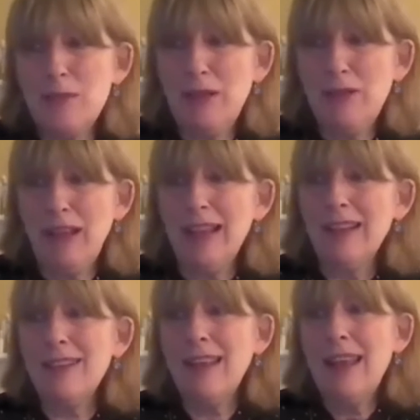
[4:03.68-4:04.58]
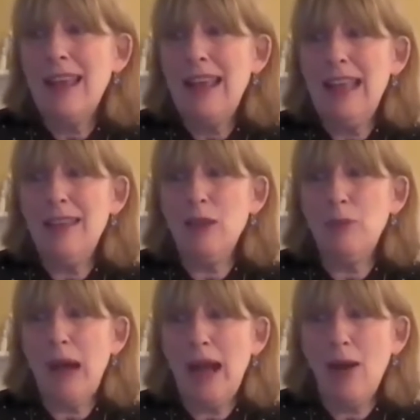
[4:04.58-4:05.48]
to be felt in the
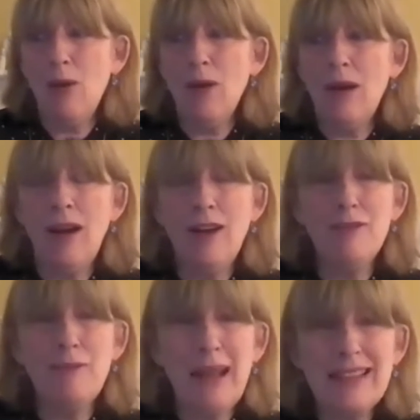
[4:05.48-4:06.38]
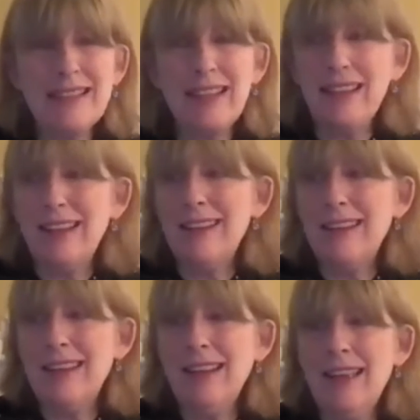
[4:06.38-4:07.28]
power of
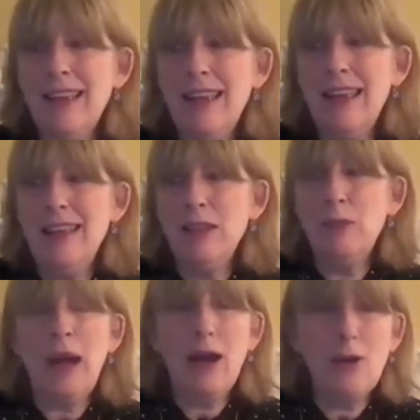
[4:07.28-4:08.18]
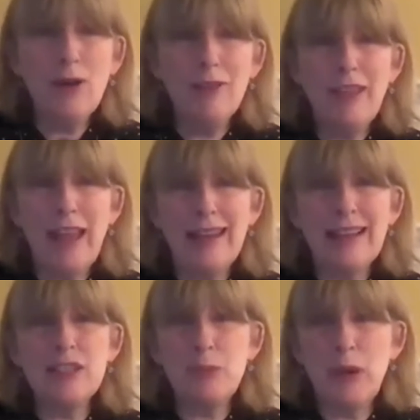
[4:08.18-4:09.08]
masculinity, in the power of that
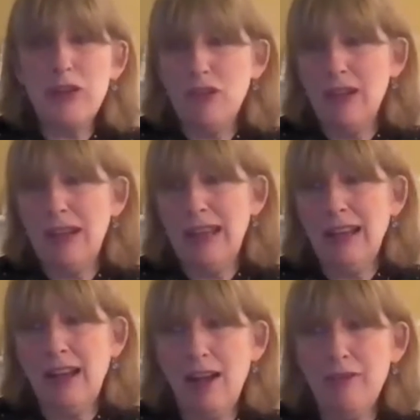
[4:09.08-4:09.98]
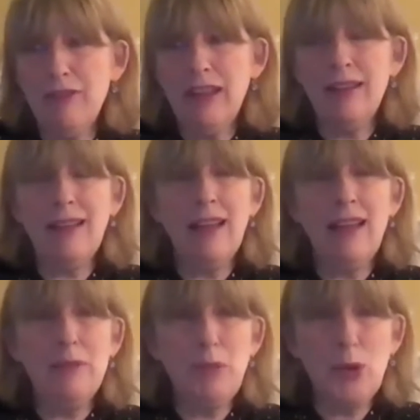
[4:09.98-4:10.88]
expression in conflict,
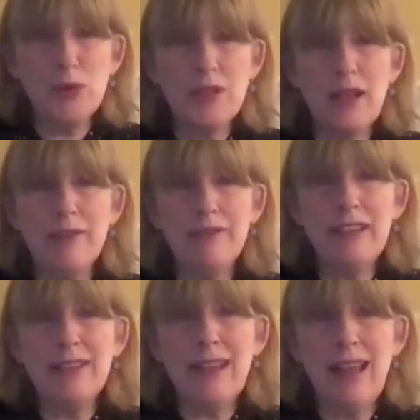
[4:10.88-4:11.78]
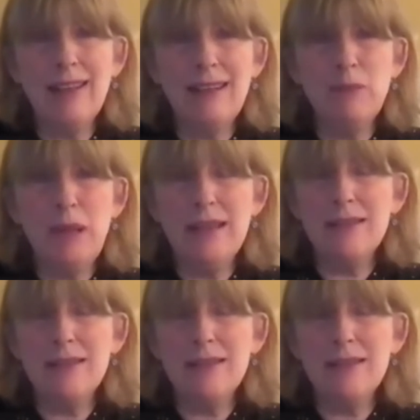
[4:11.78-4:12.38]
in post-conflict, and in